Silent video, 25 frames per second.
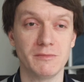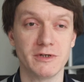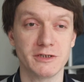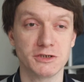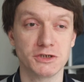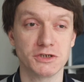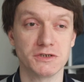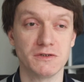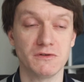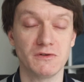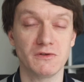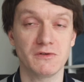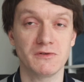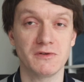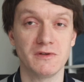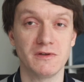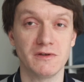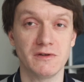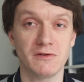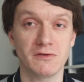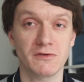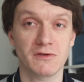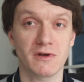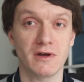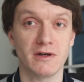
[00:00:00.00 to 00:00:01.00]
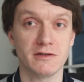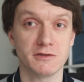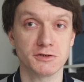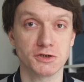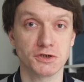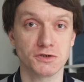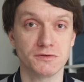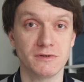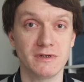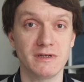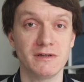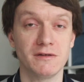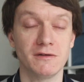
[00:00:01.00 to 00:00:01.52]
missions in this
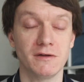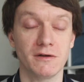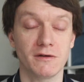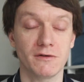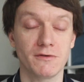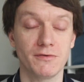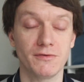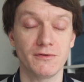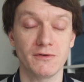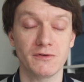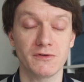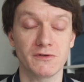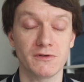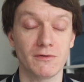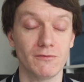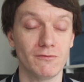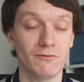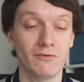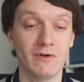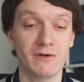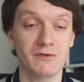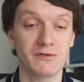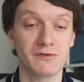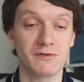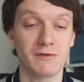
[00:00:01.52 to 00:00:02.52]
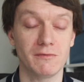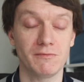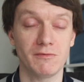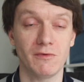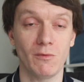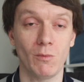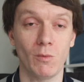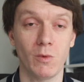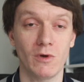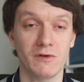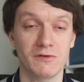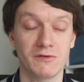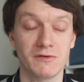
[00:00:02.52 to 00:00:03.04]
country and across the rest of
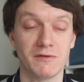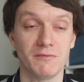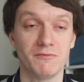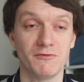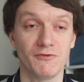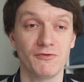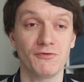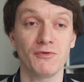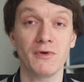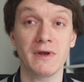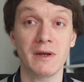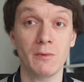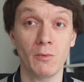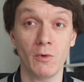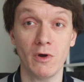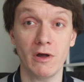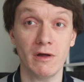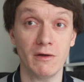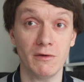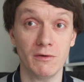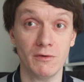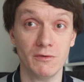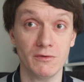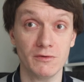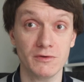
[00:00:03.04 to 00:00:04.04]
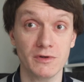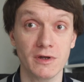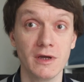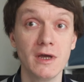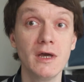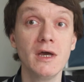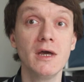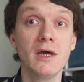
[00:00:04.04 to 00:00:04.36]
the Western free world,